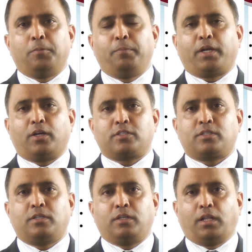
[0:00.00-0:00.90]

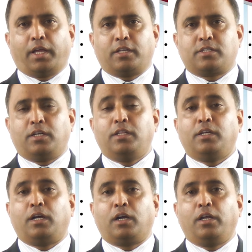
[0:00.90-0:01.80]
because, like I said in
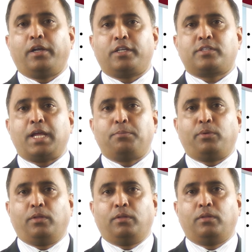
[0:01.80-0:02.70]
the earlier
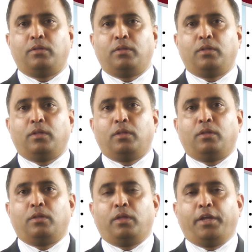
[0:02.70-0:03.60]
example,
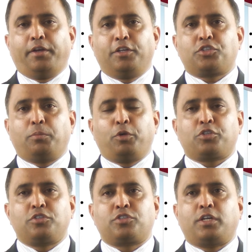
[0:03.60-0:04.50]
a
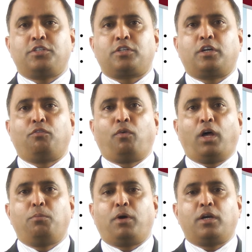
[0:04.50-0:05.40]
distribution center of
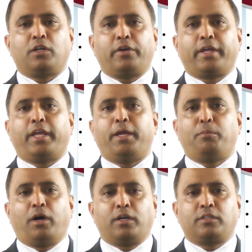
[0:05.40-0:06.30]
Walmart or a
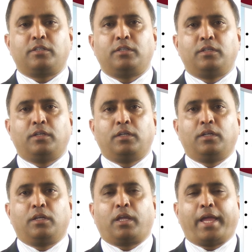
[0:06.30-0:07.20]
Kmart
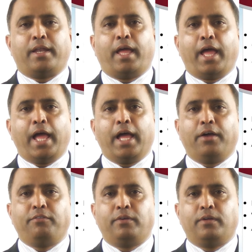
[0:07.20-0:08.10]
can
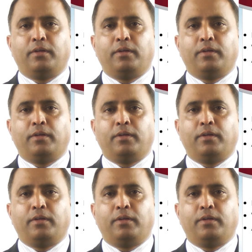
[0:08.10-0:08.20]
have